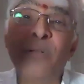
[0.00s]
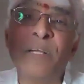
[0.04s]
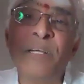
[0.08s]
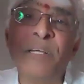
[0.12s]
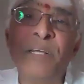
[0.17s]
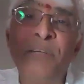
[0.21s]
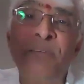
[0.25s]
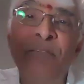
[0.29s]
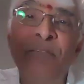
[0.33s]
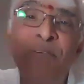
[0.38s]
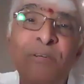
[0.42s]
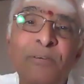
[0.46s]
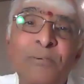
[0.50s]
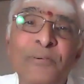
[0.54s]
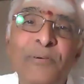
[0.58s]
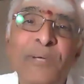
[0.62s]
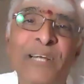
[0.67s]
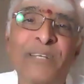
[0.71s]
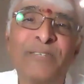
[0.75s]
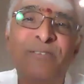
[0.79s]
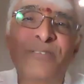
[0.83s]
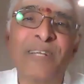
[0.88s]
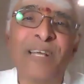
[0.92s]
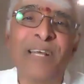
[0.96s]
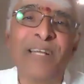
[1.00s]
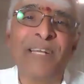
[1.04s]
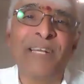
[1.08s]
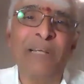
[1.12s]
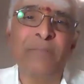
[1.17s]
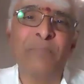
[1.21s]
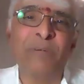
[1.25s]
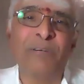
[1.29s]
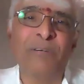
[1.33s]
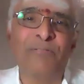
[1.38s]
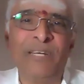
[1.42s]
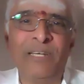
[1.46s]
are giving you extra
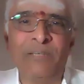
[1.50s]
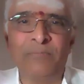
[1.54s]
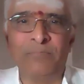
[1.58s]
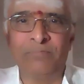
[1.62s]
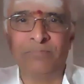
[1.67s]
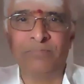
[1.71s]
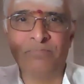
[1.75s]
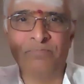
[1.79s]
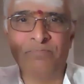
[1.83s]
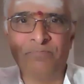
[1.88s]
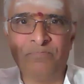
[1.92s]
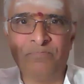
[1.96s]
name and fame.